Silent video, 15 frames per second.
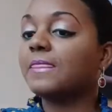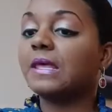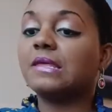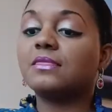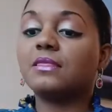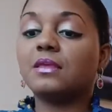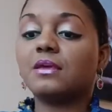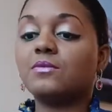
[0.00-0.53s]

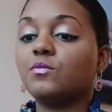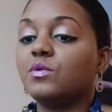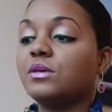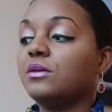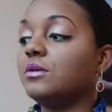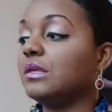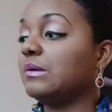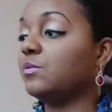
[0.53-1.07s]
and then
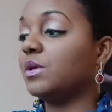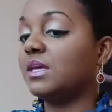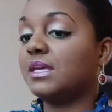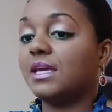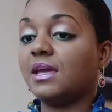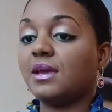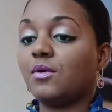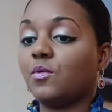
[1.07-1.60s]
we
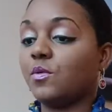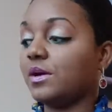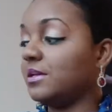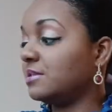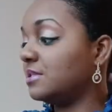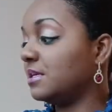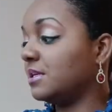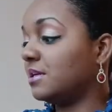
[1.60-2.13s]
can't
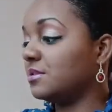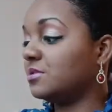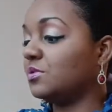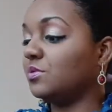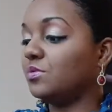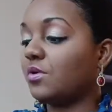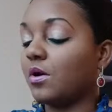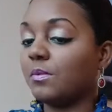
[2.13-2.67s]
wait to get
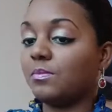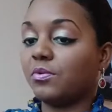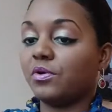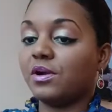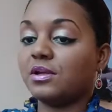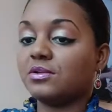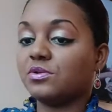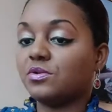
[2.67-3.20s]
to our
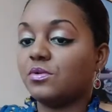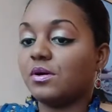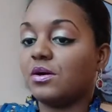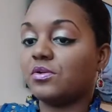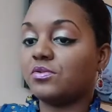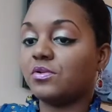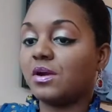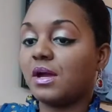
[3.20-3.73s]
brand new
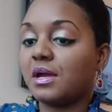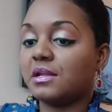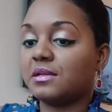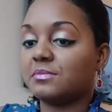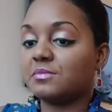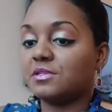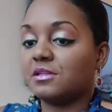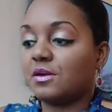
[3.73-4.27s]
other
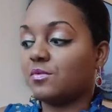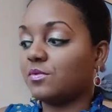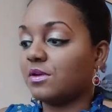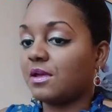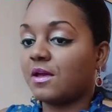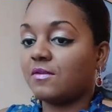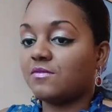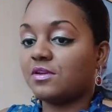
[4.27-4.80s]
items that we
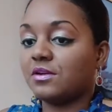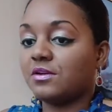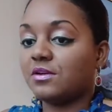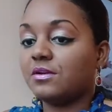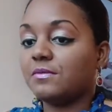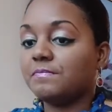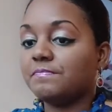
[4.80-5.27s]
have here.